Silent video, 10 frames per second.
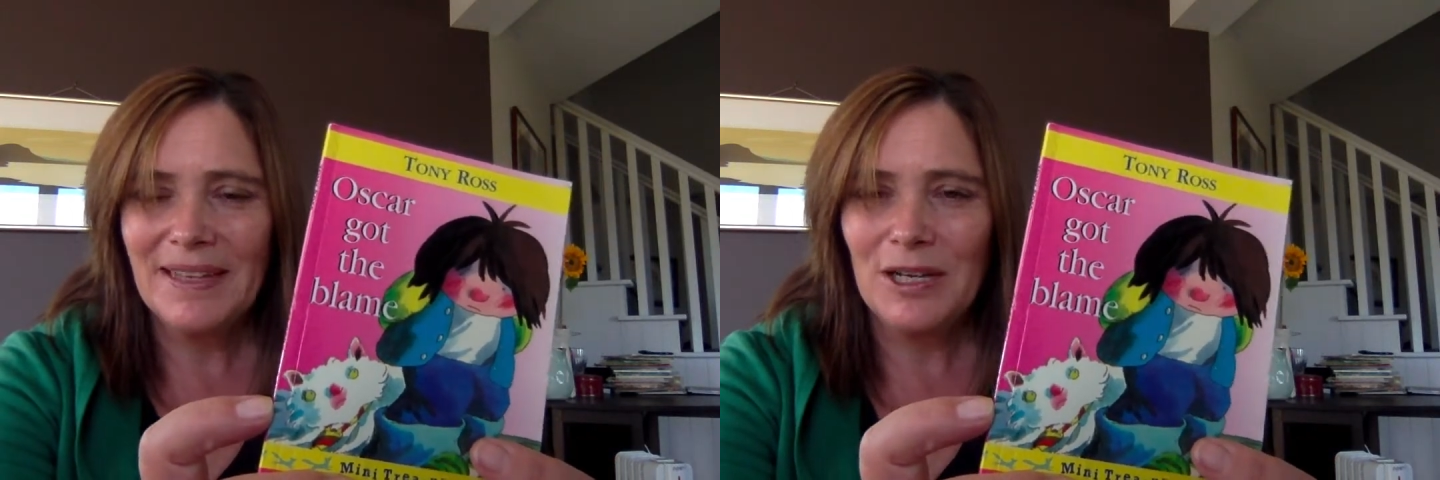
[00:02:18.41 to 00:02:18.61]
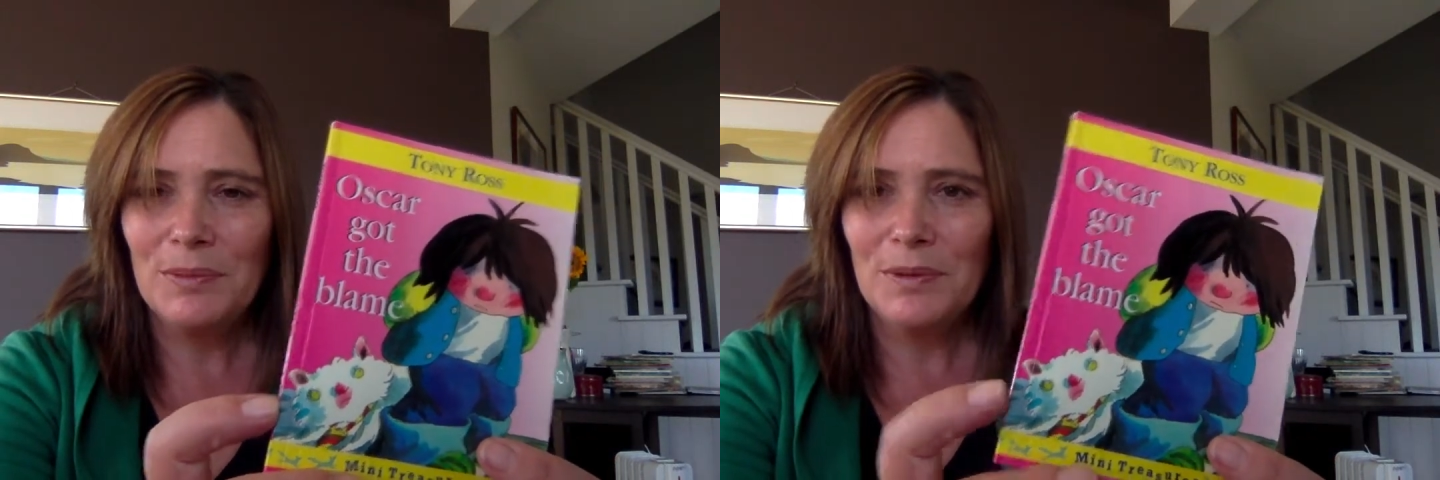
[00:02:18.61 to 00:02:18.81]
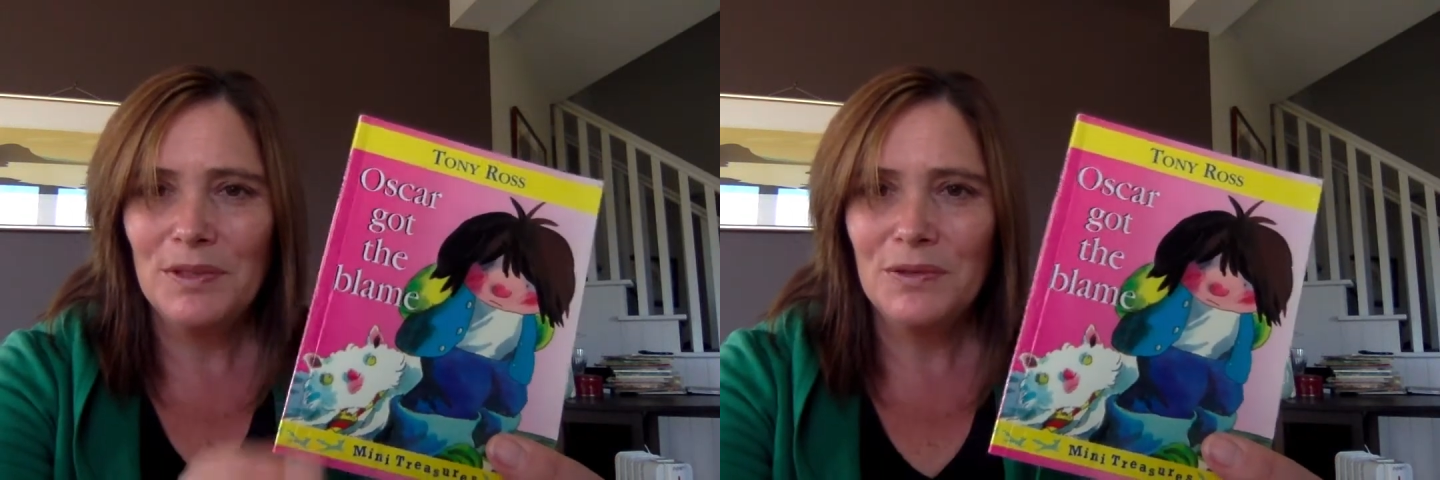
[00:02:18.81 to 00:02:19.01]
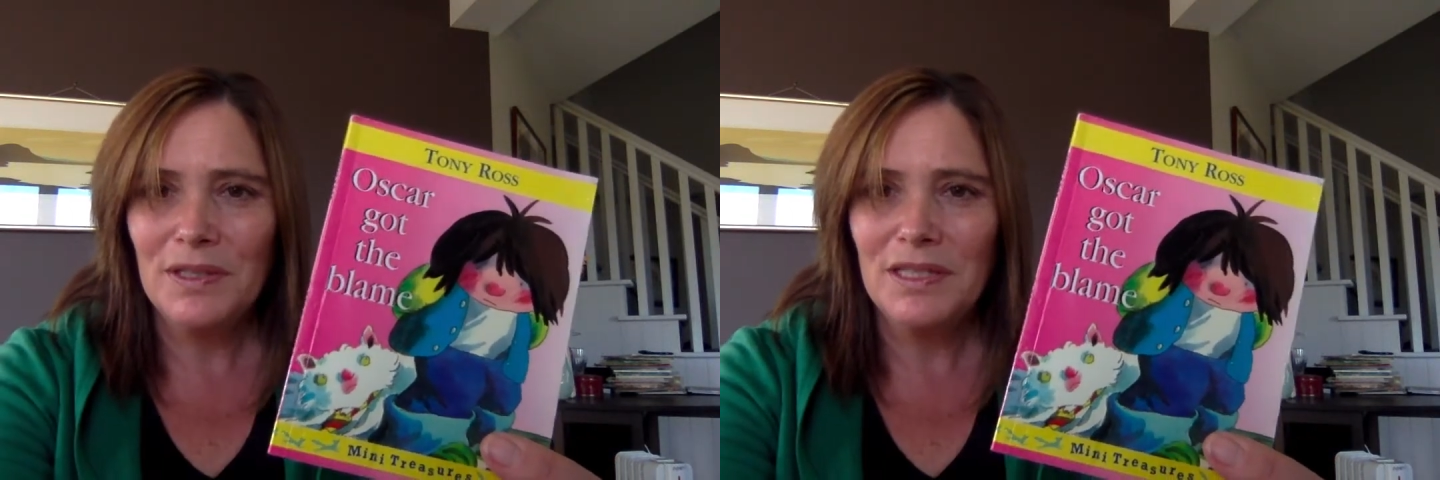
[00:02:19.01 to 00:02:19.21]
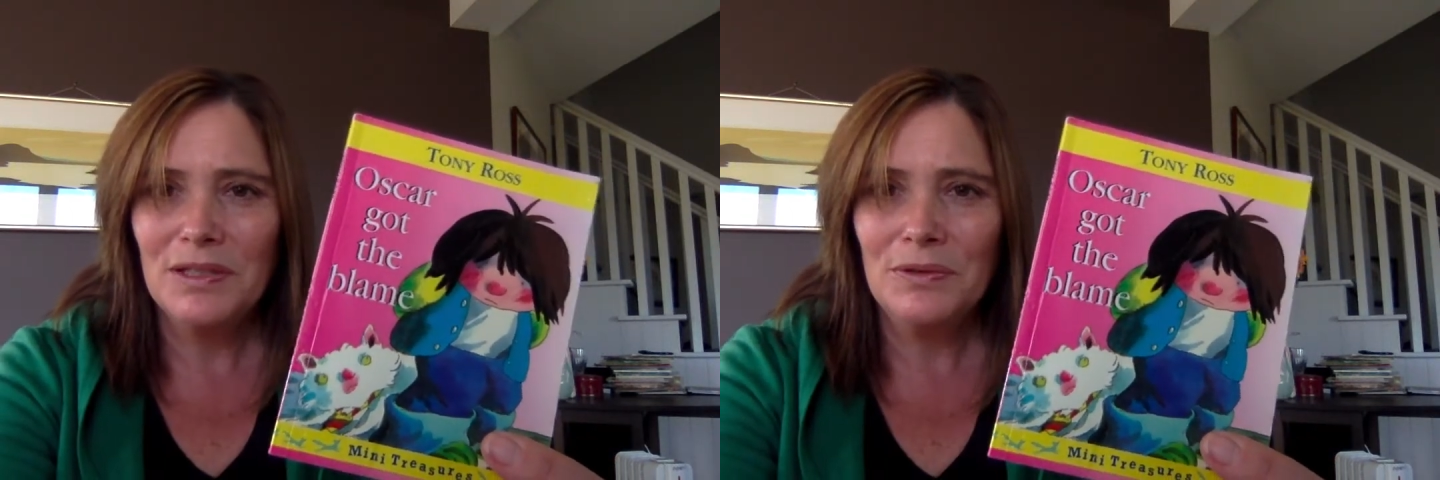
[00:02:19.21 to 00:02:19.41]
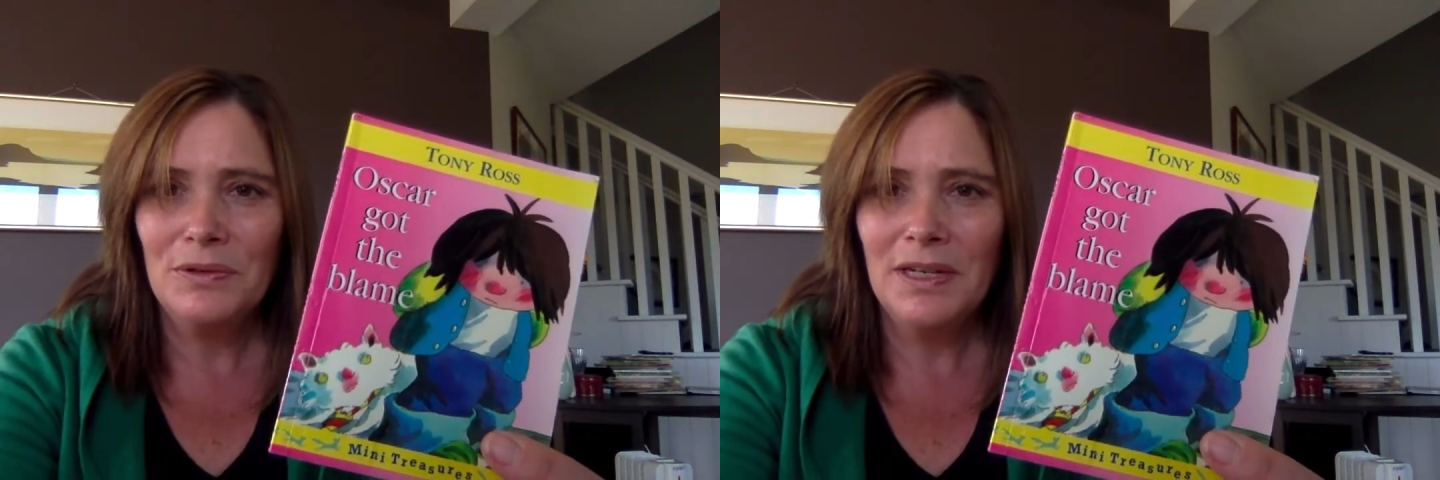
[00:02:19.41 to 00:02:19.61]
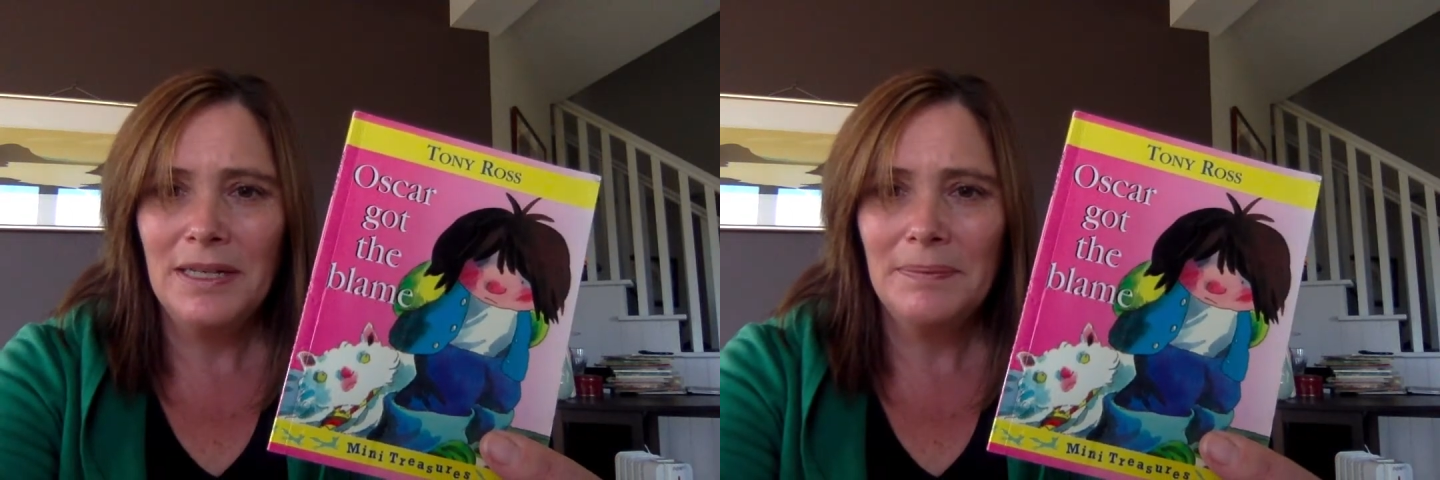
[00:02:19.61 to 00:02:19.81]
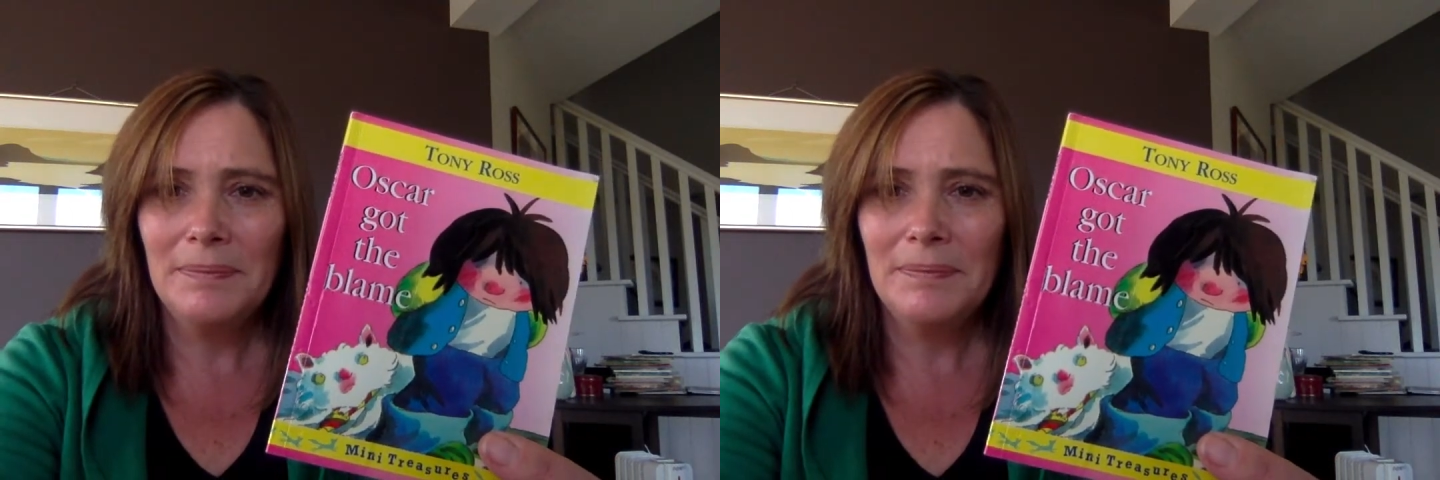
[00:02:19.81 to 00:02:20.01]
Hope you enjoyed the story.